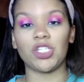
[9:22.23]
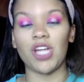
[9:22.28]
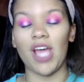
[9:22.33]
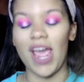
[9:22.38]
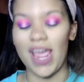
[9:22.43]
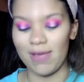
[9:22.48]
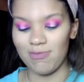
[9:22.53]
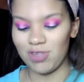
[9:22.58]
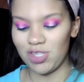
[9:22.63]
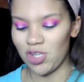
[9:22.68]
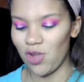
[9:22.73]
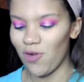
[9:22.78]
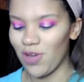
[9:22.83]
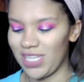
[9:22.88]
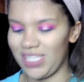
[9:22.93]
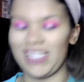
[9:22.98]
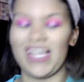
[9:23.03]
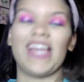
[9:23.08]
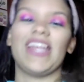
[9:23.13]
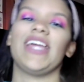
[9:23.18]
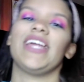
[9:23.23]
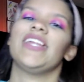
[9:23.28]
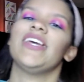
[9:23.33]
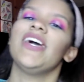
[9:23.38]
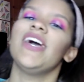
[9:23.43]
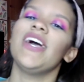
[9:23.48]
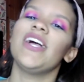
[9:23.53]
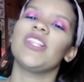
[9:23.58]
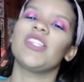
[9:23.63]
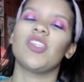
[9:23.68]
I am so excited
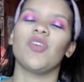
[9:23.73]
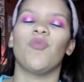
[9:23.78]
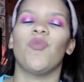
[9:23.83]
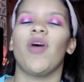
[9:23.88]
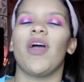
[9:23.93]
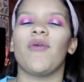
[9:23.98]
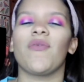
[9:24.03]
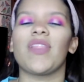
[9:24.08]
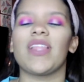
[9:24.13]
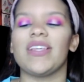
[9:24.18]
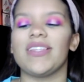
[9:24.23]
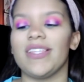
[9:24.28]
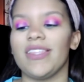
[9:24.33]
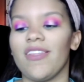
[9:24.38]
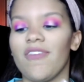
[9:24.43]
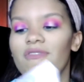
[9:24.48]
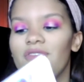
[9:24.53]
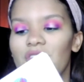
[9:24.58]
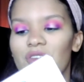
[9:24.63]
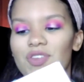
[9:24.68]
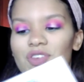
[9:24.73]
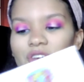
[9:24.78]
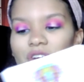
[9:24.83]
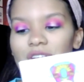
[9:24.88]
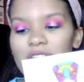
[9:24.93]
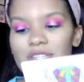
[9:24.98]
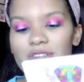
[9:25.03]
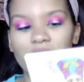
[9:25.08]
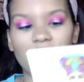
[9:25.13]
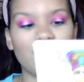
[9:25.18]
to play with this in the future and
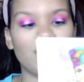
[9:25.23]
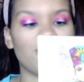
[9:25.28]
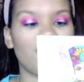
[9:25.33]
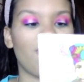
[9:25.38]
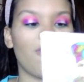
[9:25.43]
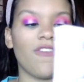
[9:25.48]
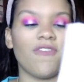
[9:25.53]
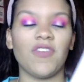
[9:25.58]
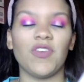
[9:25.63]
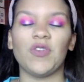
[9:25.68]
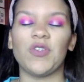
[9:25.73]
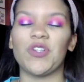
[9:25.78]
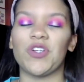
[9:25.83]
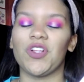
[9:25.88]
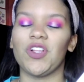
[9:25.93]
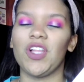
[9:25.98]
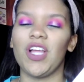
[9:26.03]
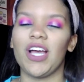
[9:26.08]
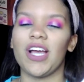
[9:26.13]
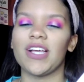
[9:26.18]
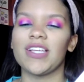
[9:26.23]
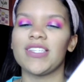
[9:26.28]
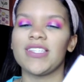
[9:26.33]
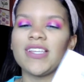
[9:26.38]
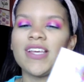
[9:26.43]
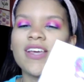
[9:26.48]
use this for future looks.